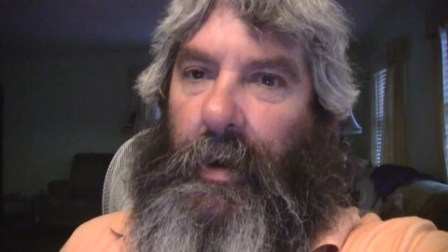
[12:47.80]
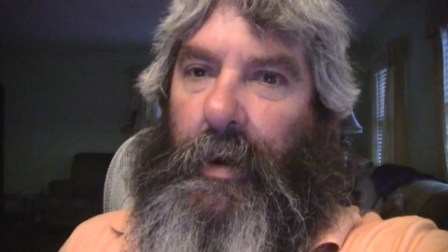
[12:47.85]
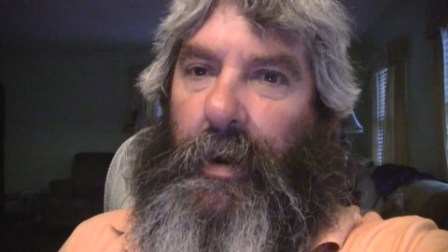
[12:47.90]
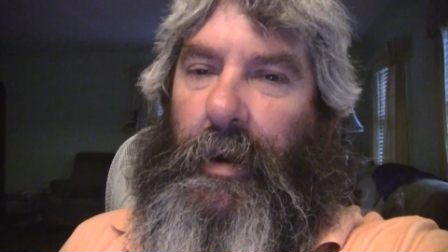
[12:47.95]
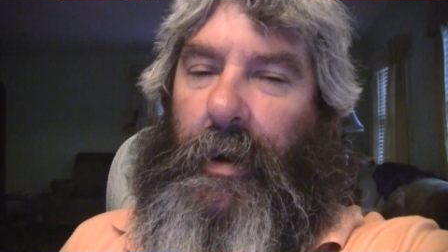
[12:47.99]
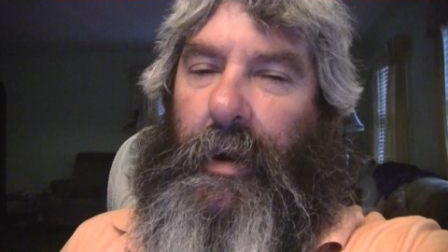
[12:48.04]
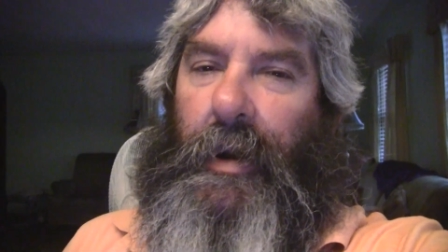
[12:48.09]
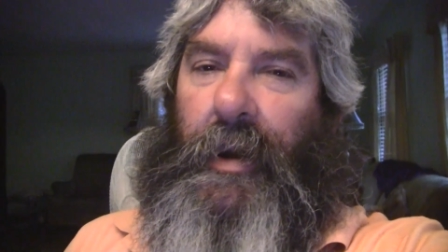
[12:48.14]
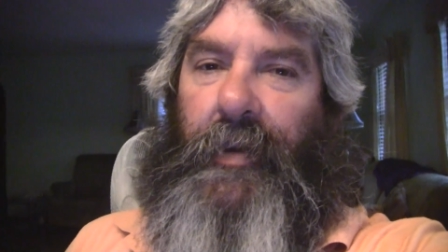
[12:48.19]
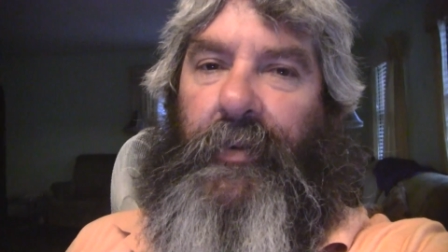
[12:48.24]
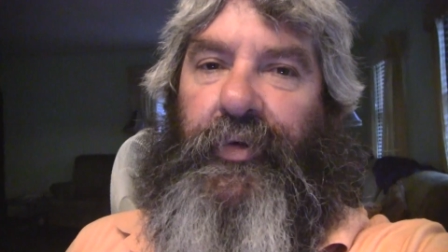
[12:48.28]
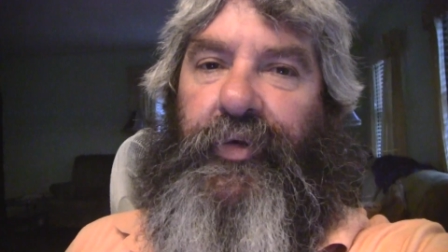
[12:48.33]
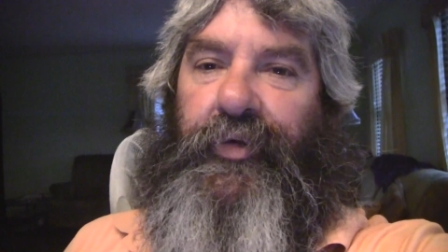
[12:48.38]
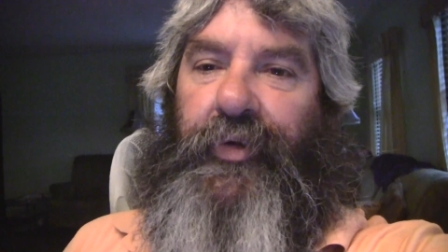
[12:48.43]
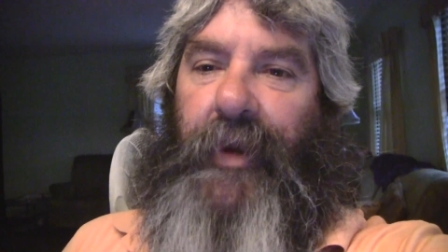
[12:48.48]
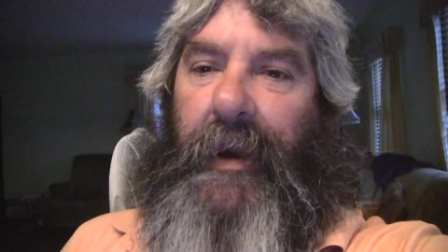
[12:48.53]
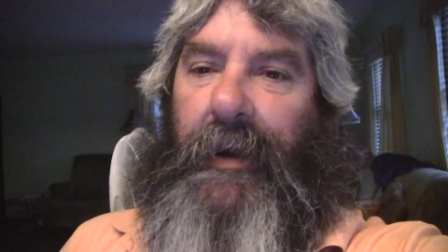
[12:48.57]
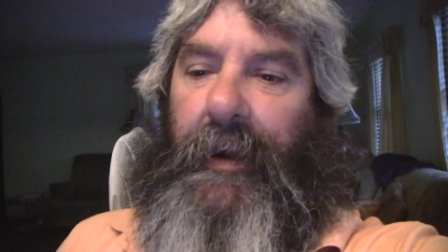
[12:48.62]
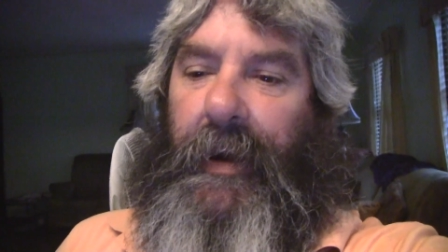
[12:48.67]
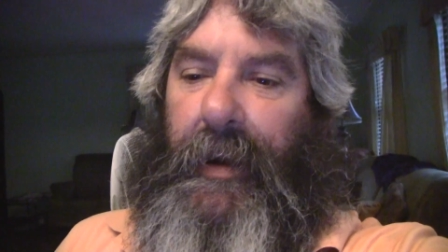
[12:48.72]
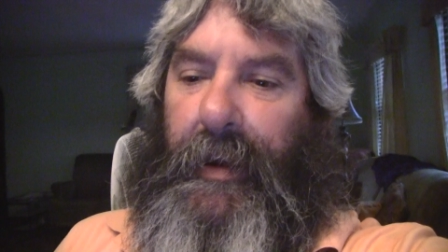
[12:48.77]
Uh,
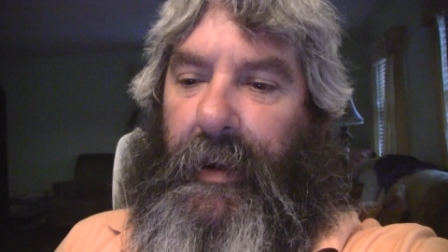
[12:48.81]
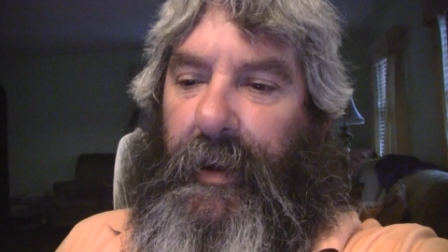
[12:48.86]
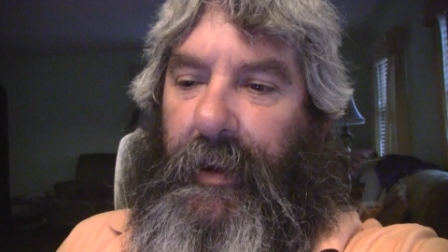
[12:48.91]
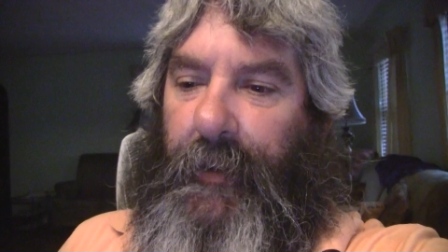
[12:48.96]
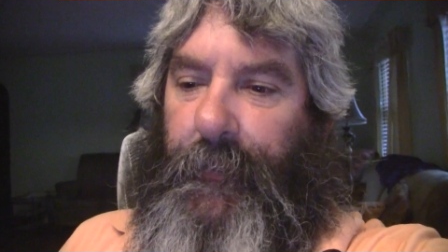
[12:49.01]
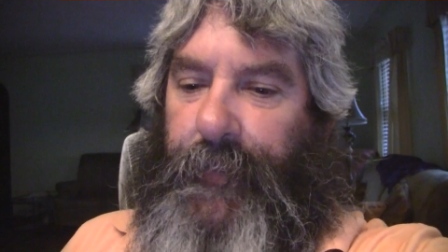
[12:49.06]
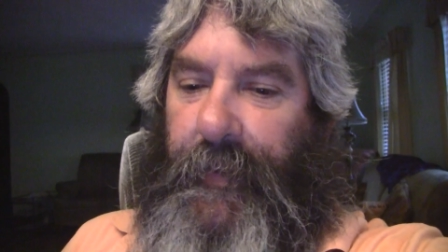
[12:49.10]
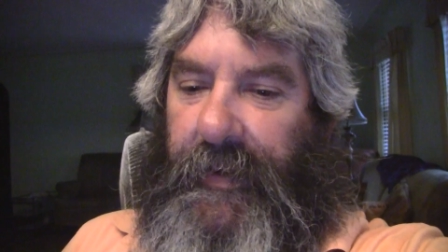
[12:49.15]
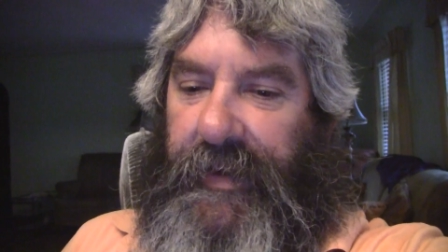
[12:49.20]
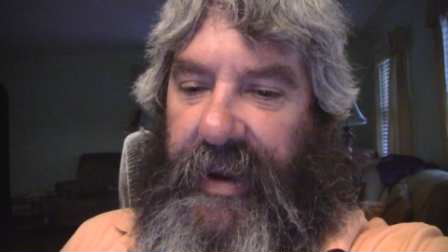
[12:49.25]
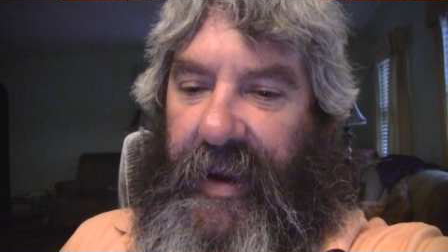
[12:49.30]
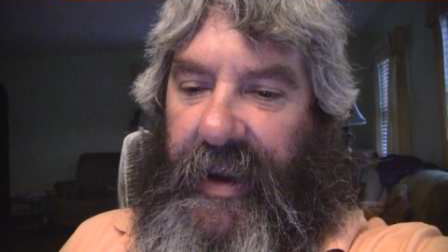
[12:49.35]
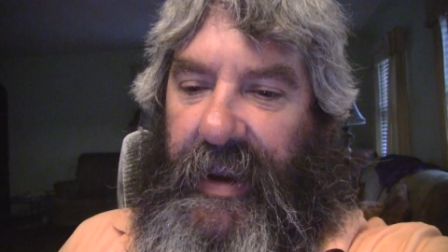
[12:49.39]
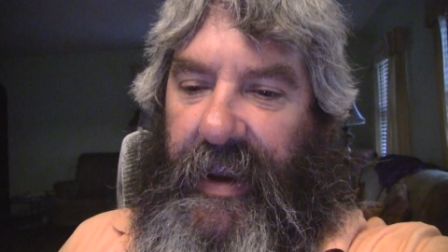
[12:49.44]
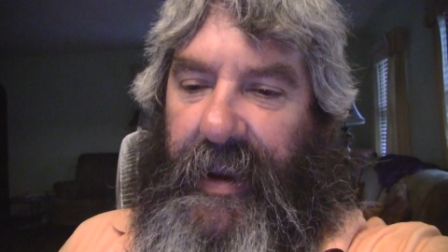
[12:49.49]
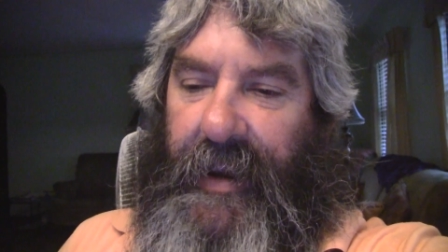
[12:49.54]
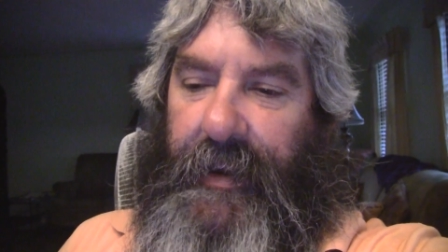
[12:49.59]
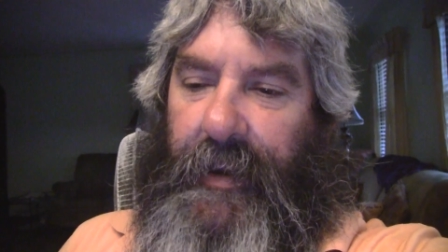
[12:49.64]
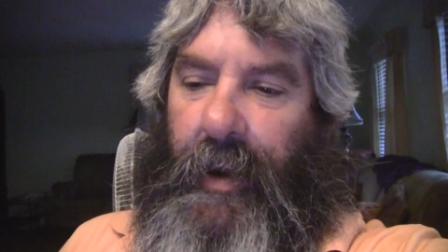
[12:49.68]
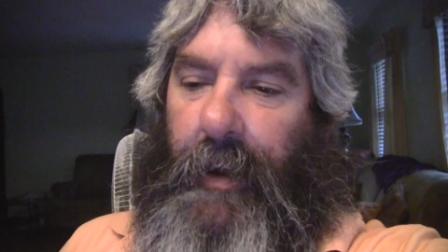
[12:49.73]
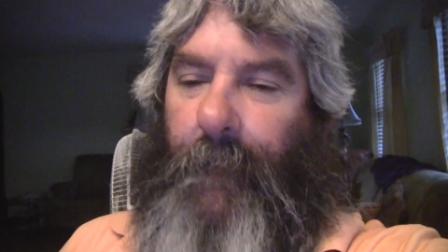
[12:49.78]
share it if you
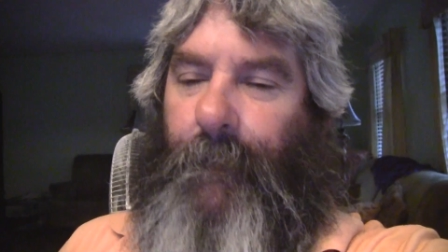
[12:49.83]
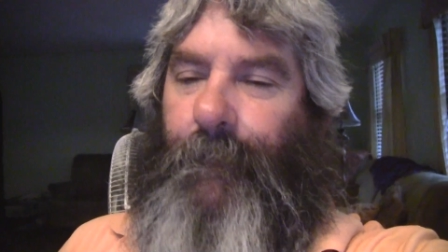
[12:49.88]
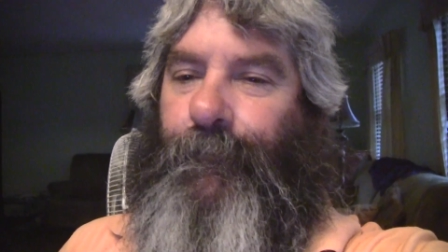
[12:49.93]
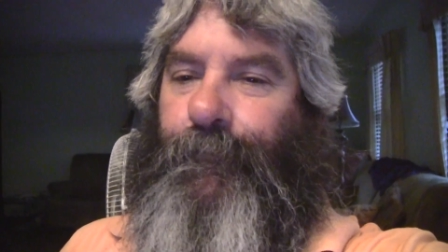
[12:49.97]
can.